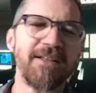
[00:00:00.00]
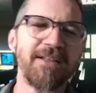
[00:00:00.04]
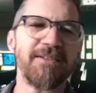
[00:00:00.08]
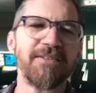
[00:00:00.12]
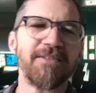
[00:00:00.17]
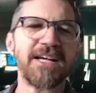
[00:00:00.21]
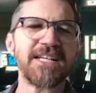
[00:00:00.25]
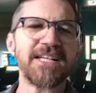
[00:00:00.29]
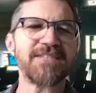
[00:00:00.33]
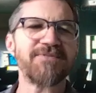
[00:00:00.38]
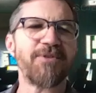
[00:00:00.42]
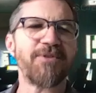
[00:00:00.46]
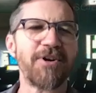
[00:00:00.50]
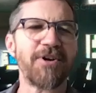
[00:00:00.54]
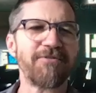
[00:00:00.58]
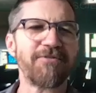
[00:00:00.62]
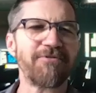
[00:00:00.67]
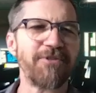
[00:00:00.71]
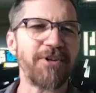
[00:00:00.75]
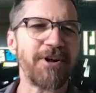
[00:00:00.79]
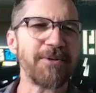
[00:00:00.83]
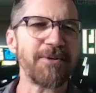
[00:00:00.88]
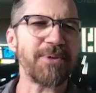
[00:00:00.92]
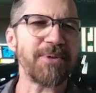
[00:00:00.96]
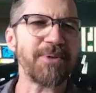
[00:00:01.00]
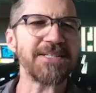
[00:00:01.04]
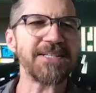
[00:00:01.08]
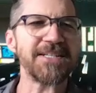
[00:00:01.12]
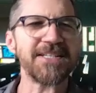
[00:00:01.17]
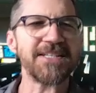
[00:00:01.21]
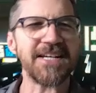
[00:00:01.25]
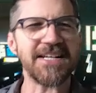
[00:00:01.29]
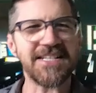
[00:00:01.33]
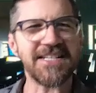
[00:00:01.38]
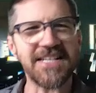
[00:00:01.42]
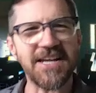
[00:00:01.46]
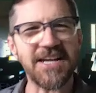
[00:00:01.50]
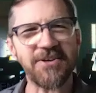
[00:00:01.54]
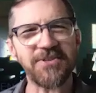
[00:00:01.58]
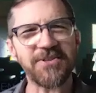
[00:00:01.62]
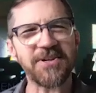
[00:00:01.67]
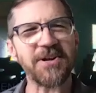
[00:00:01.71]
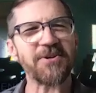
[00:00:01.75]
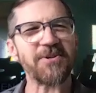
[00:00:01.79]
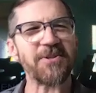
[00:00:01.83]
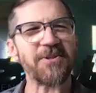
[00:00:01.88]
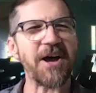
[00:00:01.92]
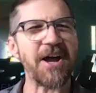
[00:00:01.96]
less far-flung places like South
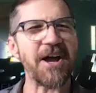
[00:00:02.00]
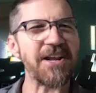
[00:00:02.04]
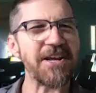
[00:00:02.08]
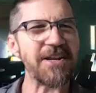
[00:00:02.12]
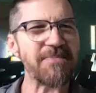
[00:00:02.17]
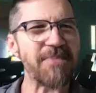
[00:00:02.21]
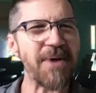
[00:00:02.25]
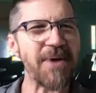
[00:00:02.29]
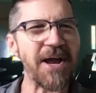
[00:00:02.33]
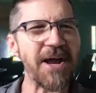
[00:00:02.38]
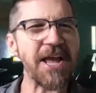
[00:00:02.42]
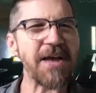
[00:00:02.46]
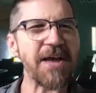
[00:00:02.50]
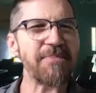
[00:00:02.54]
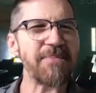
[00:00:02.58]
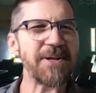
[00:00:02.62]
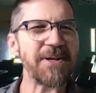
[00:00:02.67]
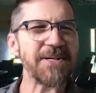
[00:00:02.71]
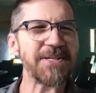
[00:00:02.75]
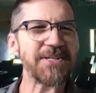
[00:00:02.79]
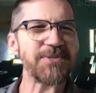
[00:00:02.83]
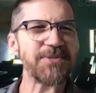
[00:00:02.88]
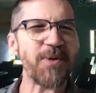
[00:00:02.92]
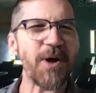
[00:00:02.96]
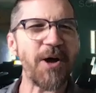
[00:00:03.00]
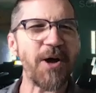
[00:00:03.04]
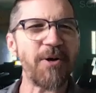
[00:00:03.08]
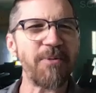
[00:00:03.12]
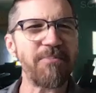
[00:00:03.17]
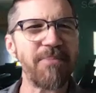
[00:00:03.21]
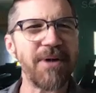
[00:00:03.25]
Carolina and Miami as well.